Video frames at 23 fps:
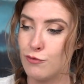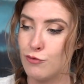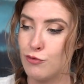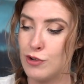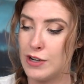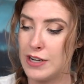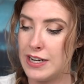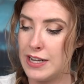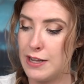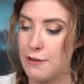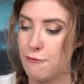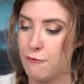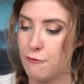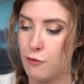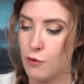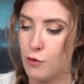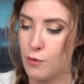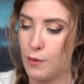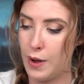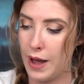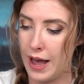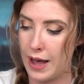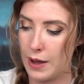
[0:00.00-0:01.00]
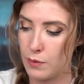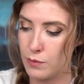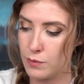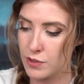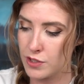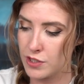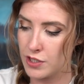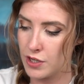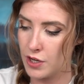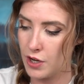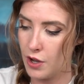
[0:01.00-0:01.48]
really fall
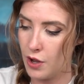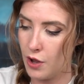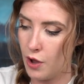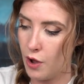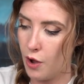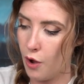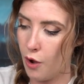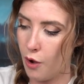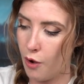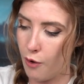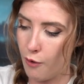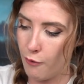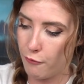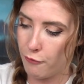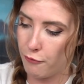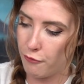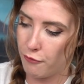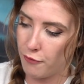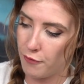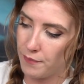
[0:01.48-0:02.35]
out of